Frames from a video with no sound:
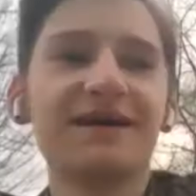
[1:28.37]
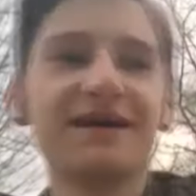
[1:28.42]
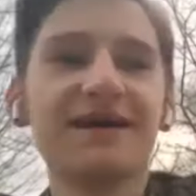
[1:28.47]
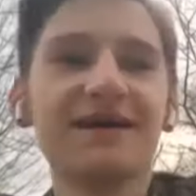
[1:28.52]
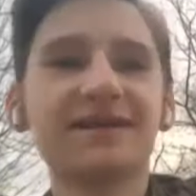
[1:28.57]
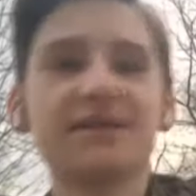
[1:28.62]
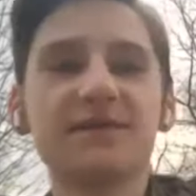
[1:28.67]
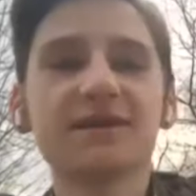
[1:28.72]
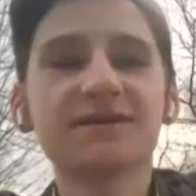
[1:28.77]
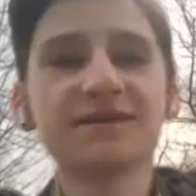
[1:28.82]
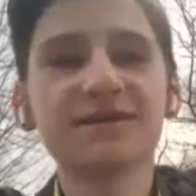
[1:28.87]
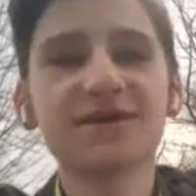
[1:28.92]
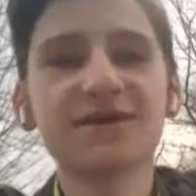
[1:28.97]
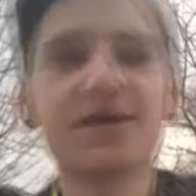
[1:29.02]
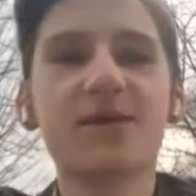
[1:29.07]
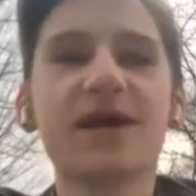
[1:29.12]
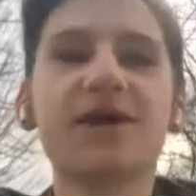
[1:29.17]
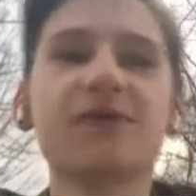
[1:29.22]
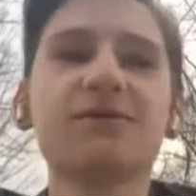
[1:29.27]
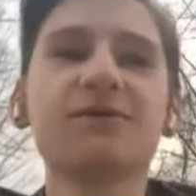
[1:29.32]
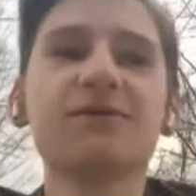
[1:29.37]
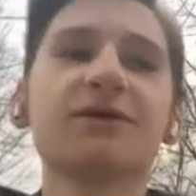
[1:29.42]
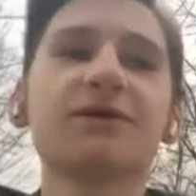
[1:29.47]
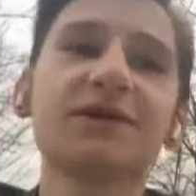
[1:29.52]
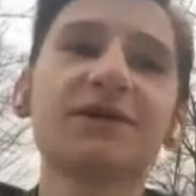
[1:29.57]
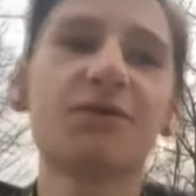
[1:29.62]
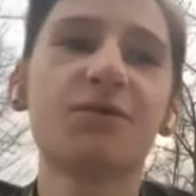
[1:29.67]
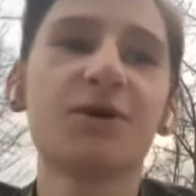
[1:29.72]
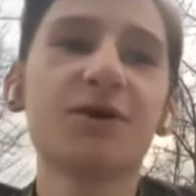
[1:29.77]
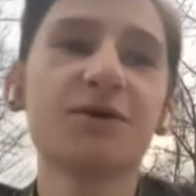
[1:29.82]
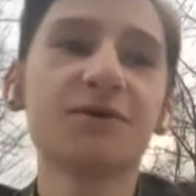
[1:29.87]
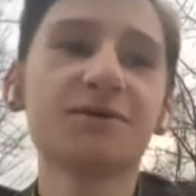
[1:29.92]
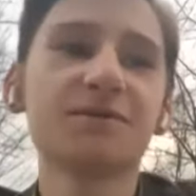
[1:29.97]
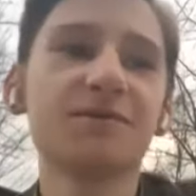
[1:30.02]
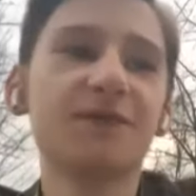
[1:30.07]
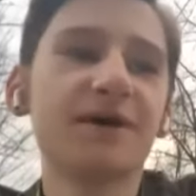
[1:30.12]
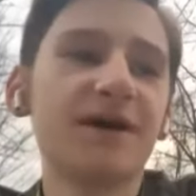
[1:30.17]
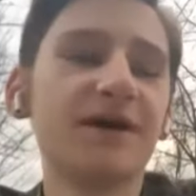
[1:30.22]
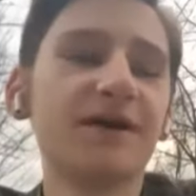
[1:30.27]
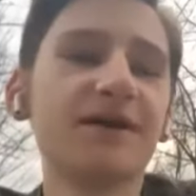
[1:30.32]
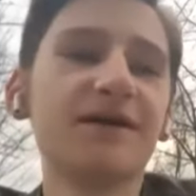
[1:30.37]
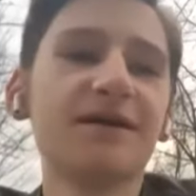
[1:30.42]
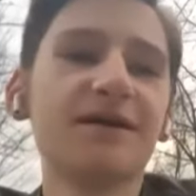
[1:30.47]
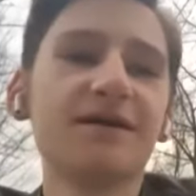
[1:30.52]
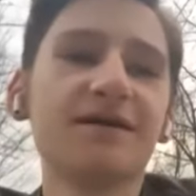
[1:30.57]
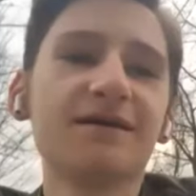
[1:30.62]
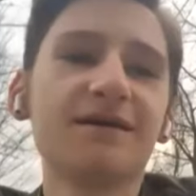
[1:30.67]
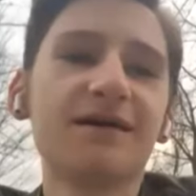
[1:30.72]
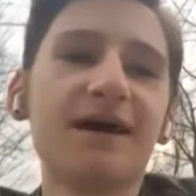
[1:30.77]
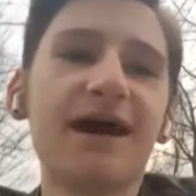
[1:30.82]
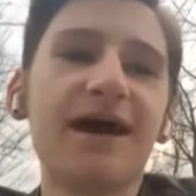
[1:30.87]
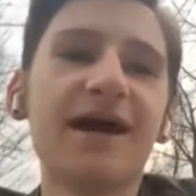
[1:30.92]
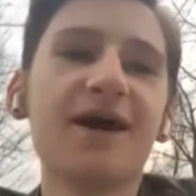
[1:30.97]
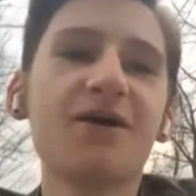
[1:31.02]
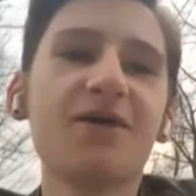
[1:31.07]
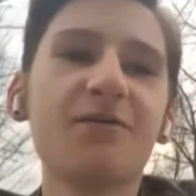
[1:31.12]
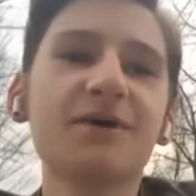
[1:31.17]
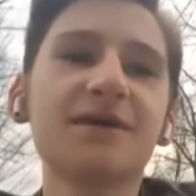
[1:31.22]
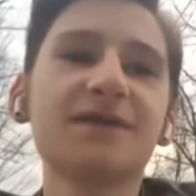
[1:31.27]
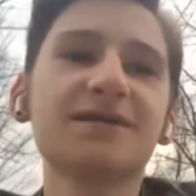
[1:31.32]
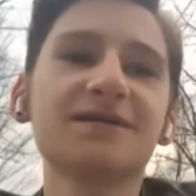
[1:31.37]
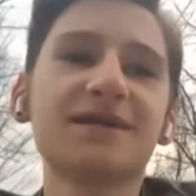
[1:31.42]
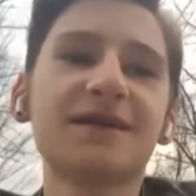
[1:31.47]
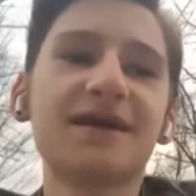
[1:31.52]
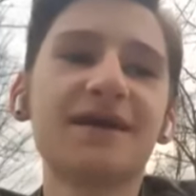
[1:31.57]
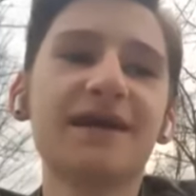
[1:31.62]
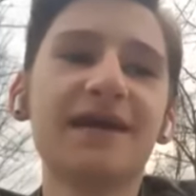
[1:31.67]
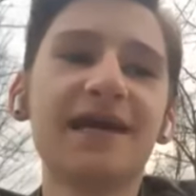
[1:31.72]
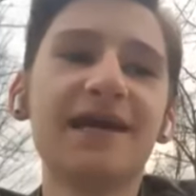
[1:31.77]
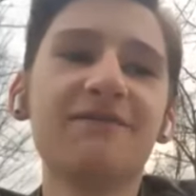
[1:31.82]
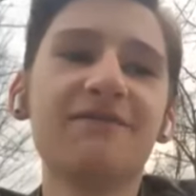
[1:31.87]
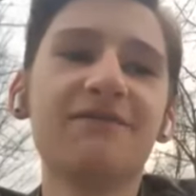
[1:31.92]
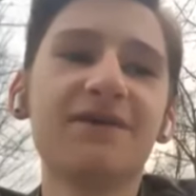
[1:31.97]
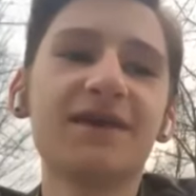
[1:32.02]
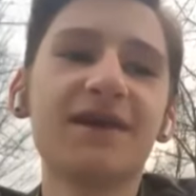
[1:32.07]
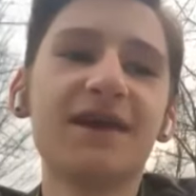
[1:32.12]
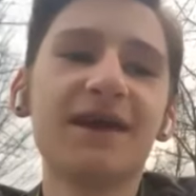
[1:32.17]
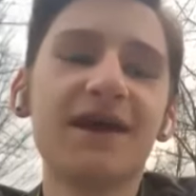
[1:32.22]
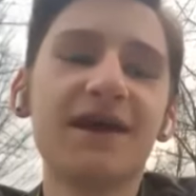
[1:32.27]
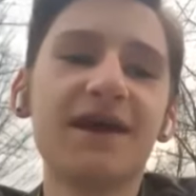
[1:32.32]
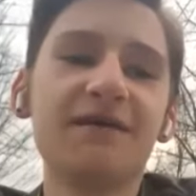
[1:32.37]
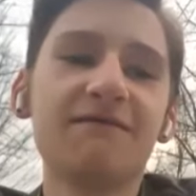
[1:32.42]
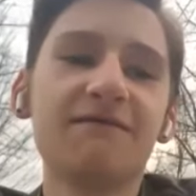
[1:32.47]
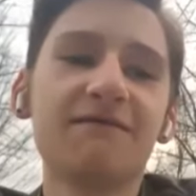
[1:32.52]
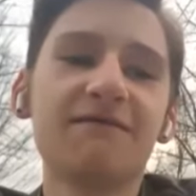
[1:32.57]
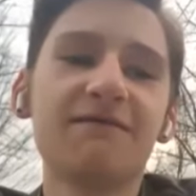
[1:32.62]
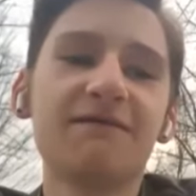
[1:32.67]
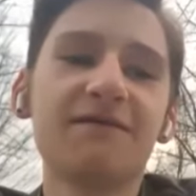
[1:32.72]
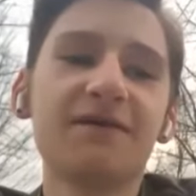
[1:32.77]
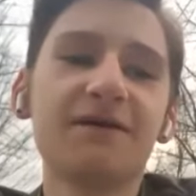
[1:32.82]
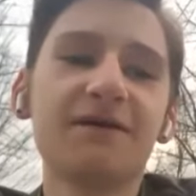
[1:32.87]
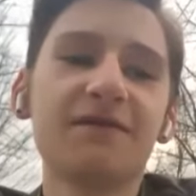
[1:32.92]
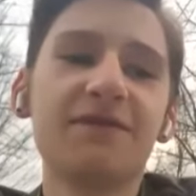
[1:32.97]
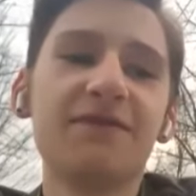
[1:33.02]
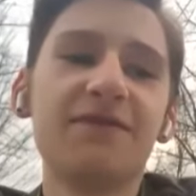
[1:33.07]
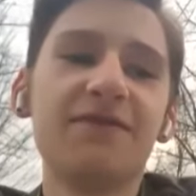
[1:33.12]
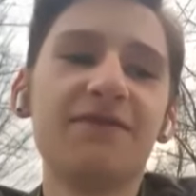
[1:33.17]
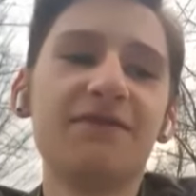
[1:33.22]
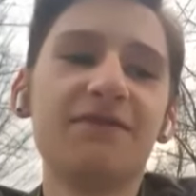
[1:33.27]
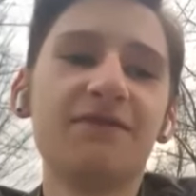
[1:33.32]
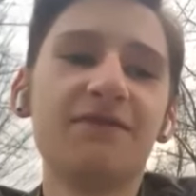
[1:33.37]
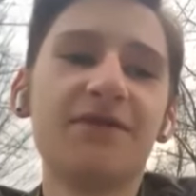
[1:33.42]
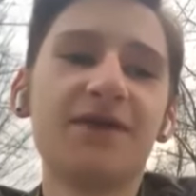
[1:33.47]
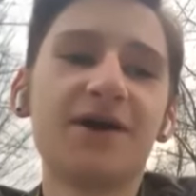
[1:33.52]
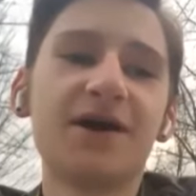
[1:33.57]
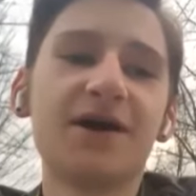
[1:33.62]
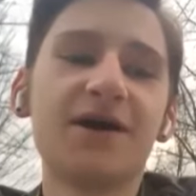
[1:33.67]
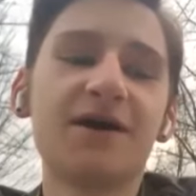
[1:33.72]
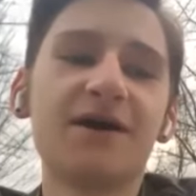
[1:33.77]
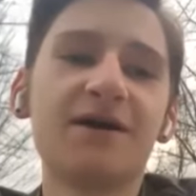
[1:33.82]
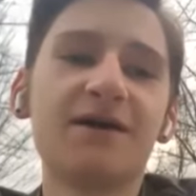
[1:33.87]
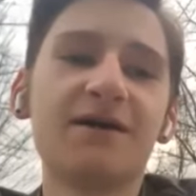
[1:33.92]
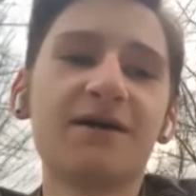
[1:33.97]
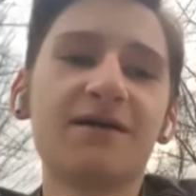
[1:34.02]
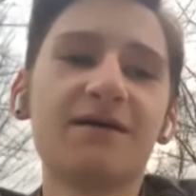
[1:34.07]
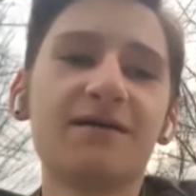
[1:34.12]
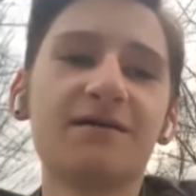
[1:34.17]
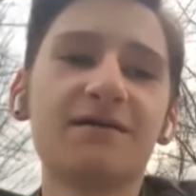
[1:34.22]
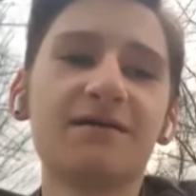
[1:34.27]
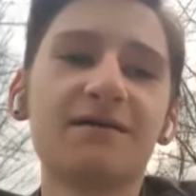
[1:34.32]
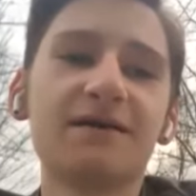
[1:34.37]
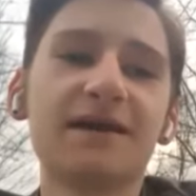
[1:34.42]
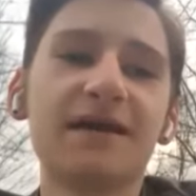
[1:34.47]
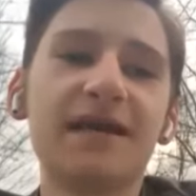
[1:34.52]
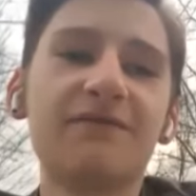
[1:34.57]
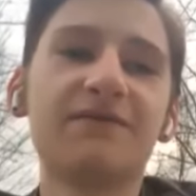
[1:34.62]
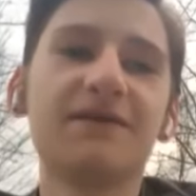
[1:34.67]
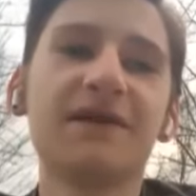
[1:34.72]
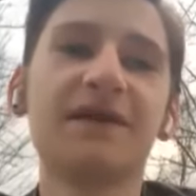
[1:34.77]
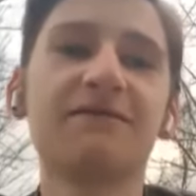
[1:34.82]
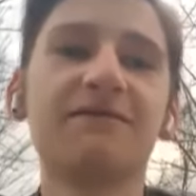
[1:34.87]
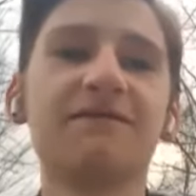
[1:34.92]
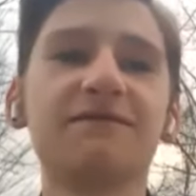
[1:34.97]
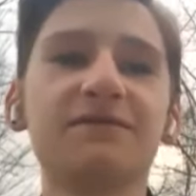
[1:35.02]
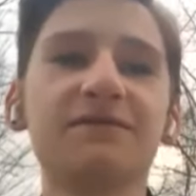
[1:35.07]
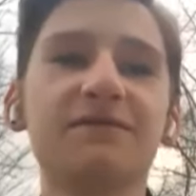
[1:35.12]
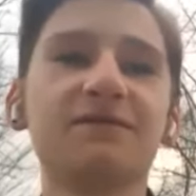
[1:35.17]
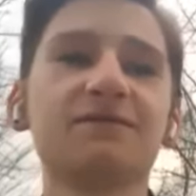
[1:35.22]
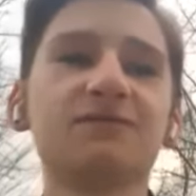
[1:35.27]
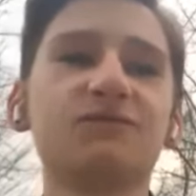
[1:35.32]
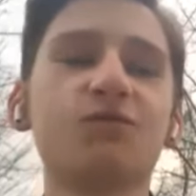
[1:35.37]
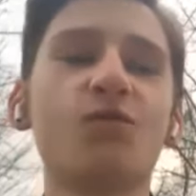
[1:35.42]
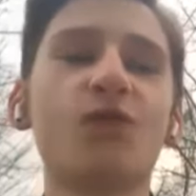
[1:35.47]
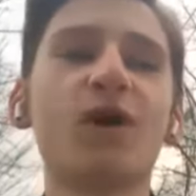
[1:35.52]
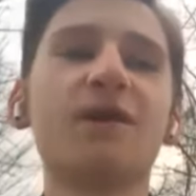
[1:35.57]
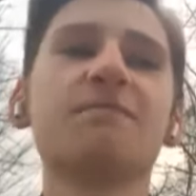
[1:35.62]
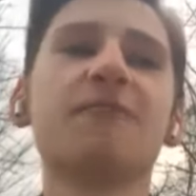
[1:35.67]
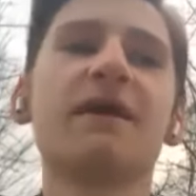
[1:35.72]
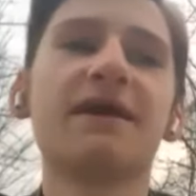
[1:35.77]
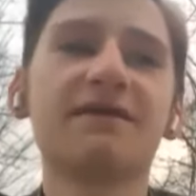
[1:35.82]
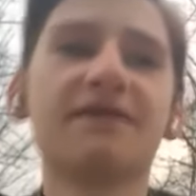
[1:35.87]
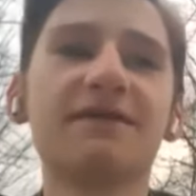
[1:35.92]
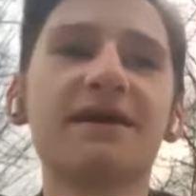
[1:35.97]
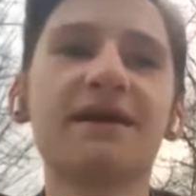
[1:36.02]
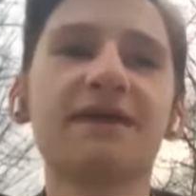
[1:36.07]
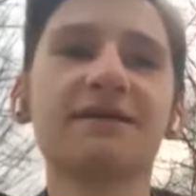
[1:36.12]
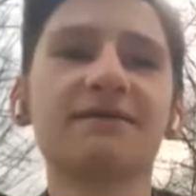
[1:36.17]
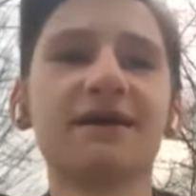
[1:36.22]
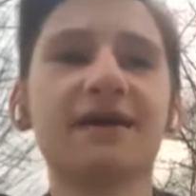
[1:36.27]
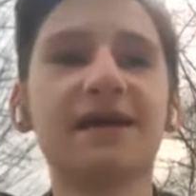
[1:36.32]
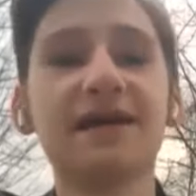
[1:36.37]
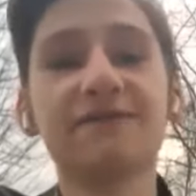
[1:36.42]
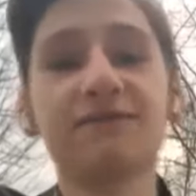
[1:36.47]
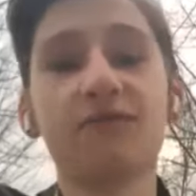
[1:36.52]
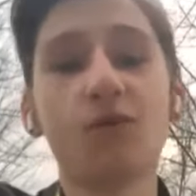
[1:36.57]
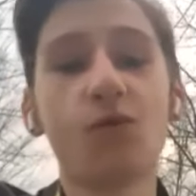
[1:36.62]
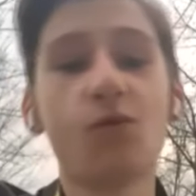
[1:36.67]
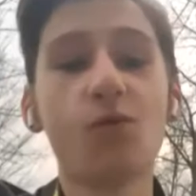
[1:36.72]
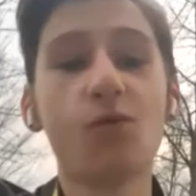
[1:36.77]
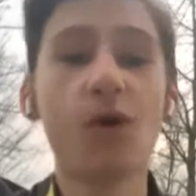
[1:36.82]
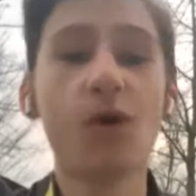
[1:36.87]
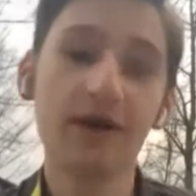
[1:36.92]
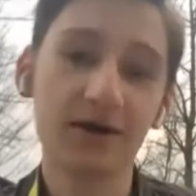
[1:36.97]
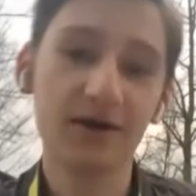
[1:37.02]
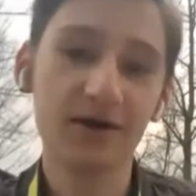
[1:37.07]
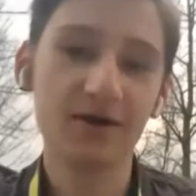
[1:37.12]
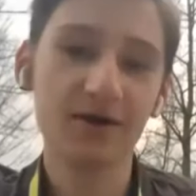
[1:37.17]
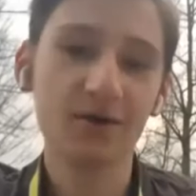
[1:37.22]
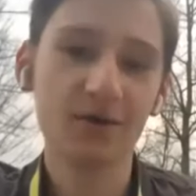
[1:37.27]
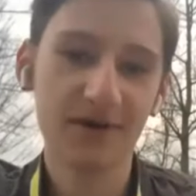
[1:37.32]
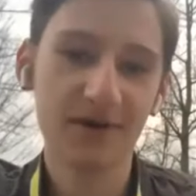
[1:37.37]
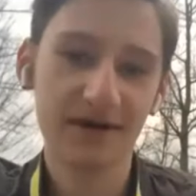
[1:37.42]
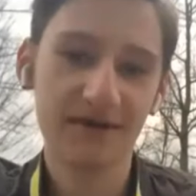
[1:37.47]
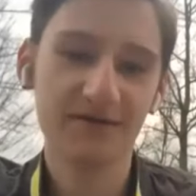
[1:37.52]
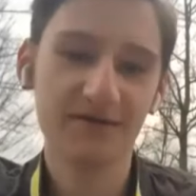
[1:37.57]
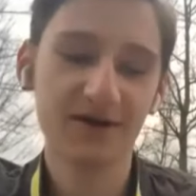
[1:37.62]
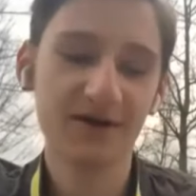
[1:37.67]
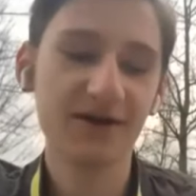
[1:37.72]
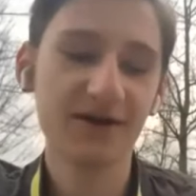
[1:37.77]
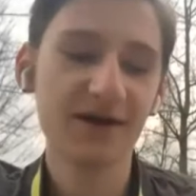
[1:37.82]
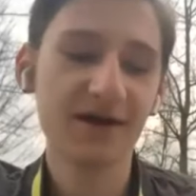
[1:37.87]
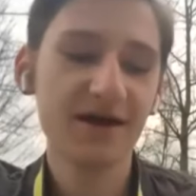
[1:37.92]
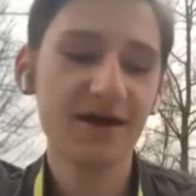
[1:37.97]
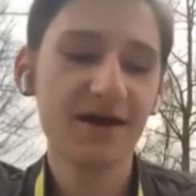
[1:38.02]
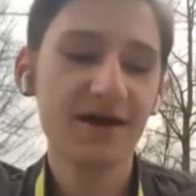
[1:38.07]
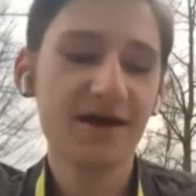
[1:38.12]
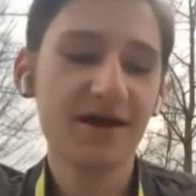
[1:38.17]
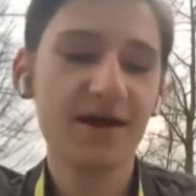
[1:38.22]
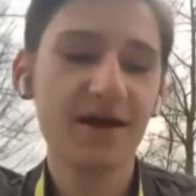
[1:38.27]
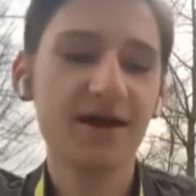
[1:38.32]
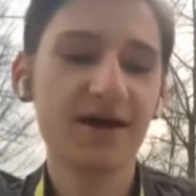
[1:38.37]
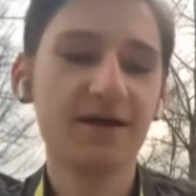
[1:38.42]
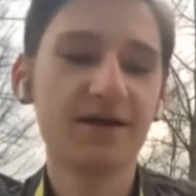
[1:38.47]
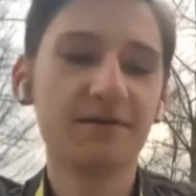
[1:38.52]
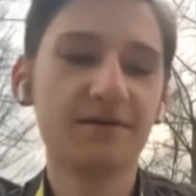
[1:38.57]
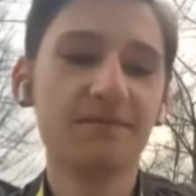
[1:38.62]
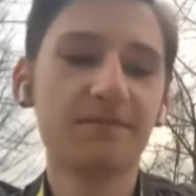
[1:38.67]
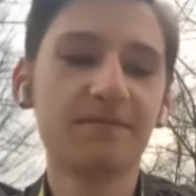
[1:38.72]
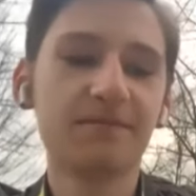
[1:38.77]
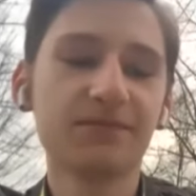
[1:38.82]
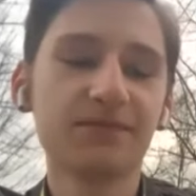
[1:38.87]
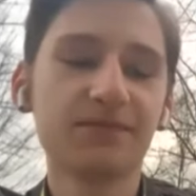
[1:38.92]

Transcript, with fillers: It depends on the way you look at the world, but I always think even if there, even if one might think evil one or whatever, um,